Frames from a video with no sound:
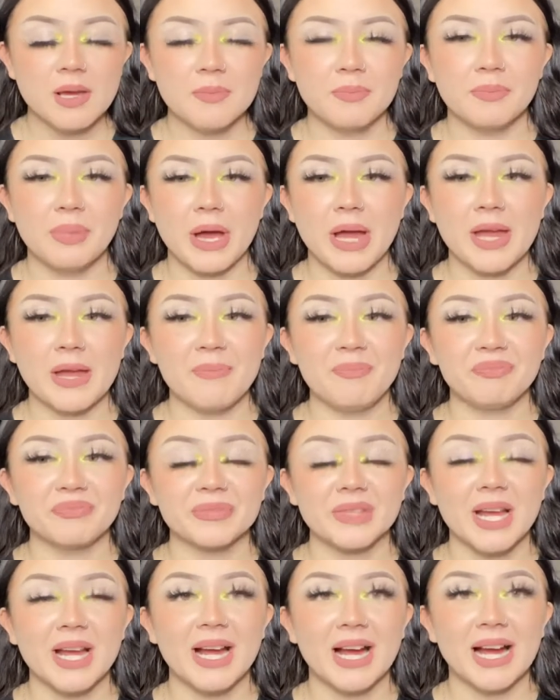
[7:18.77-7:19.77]
But
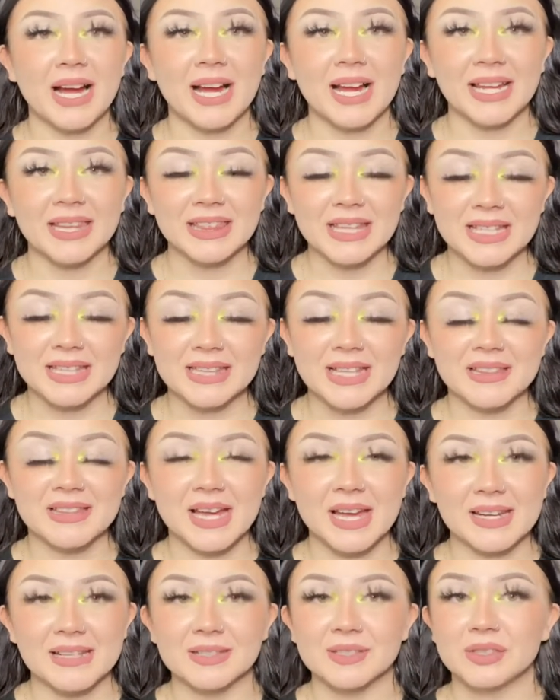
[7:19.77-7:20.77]
I think that
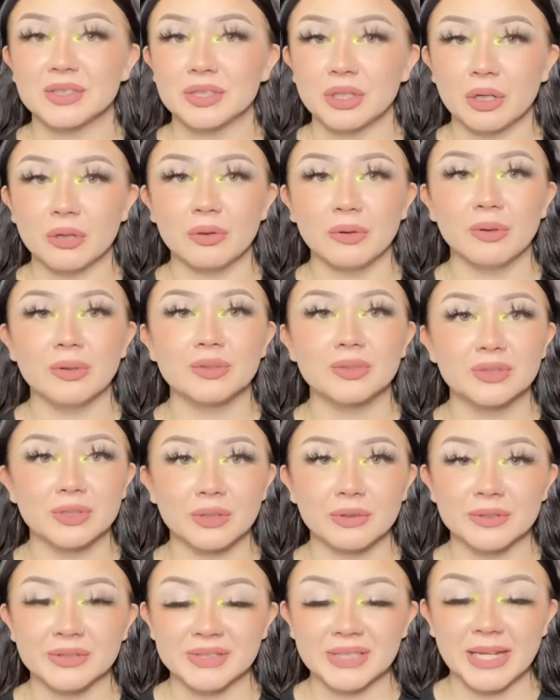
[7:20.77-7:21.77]
that is so,
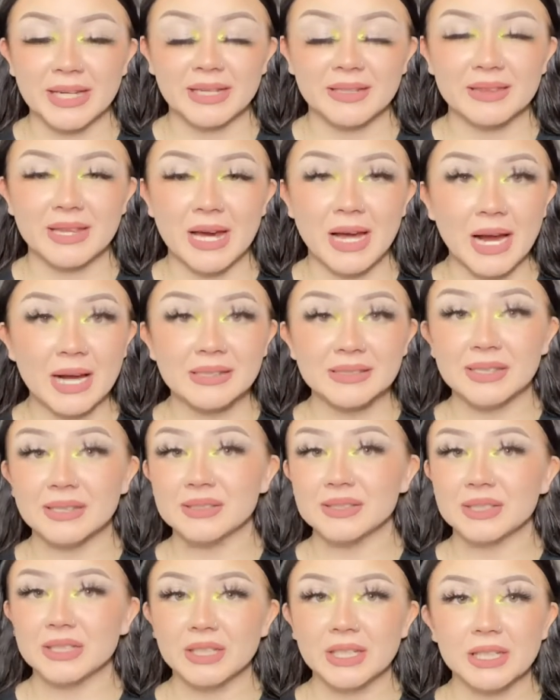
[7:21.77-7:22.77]
so sick that as I
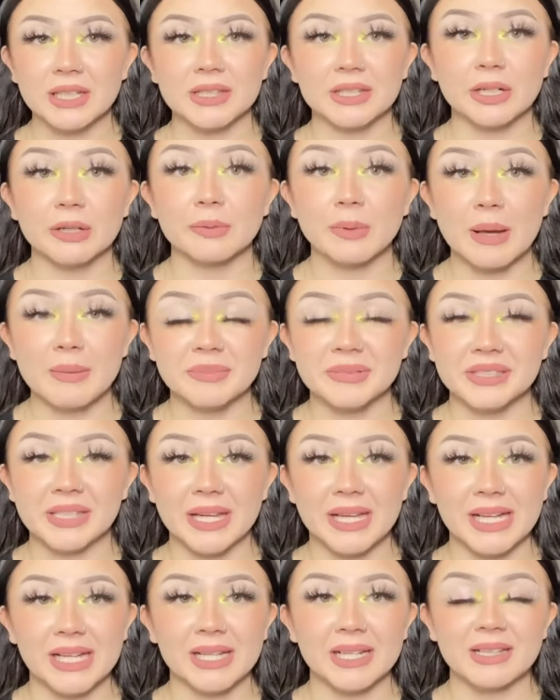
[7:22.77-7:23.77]
was looking at their
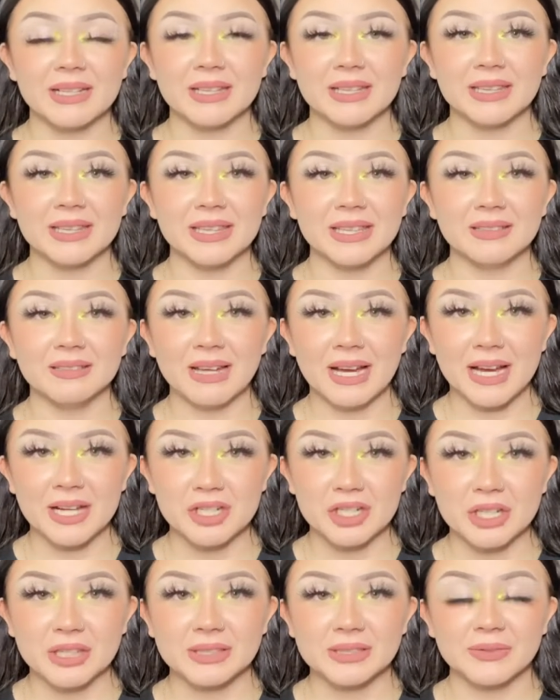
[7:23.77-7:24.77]
website, the
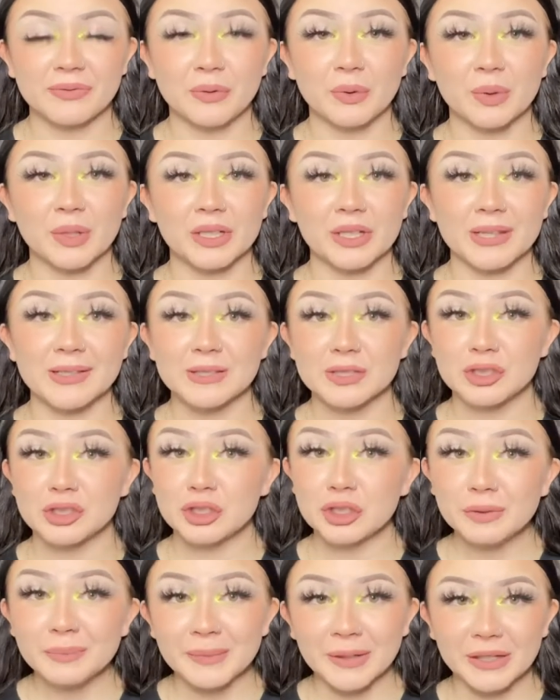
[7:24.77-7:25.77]
lashes for
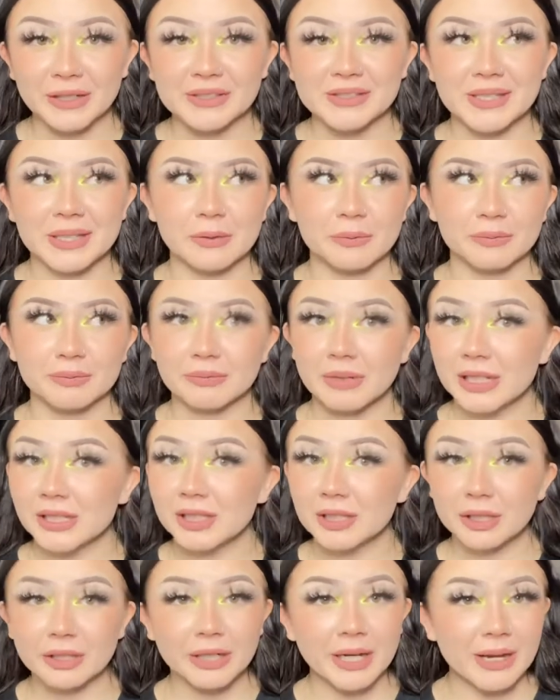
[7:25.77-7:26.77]
consumers, like
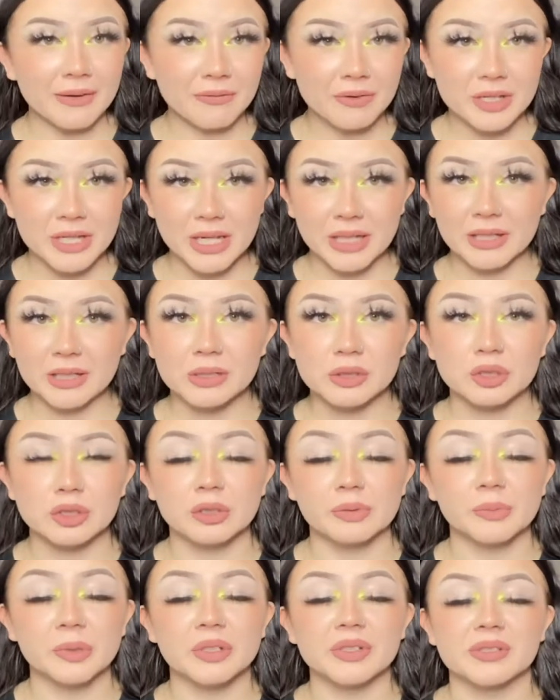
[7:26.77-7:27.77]
regular everyday
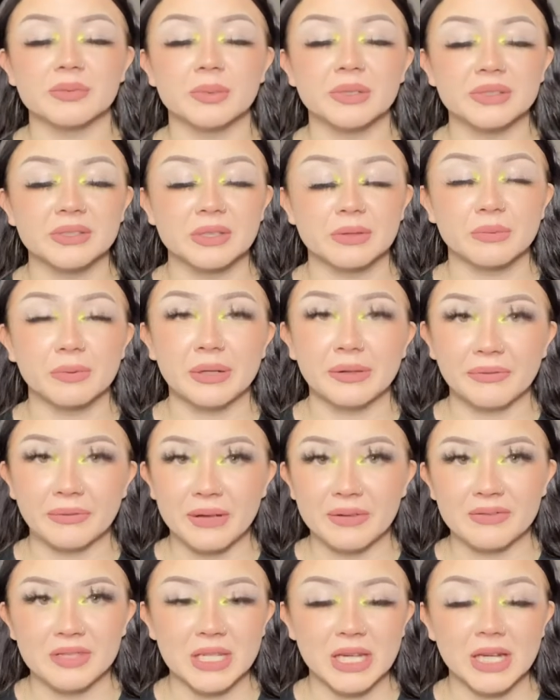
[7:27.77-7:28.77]
consumers, was three
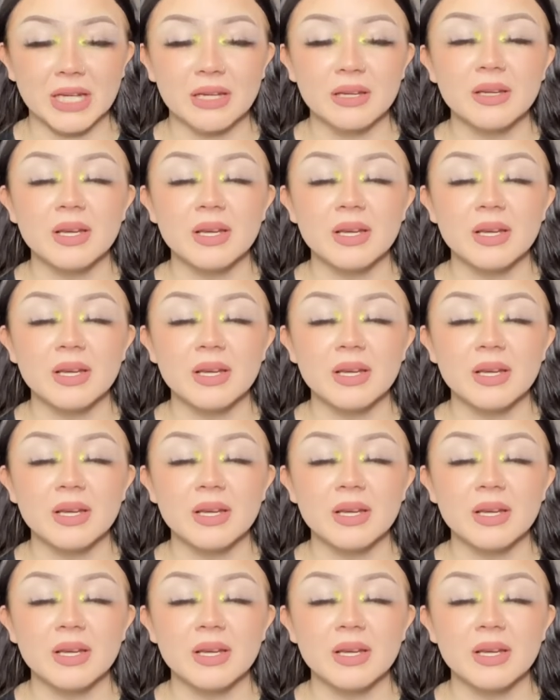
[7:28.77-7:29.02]
fifty